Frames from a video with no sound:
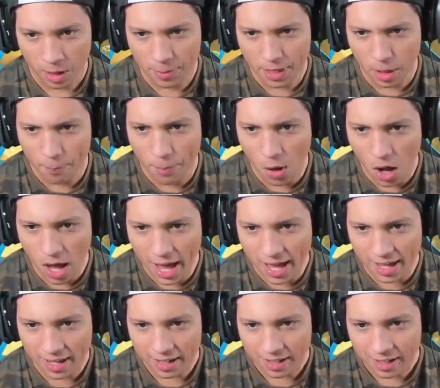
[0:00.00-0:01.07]
Come here,
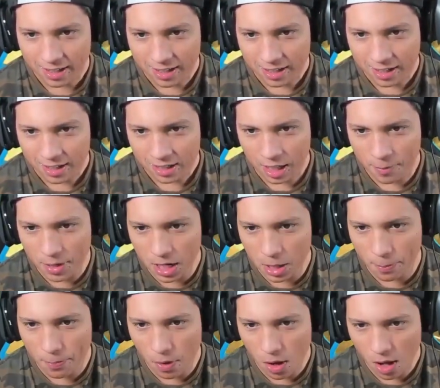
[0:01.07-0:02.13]
boy! Come
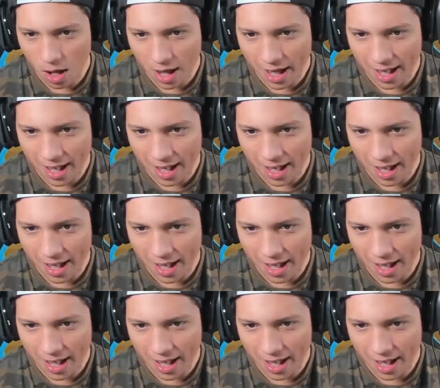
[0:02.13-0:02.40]
here, boy!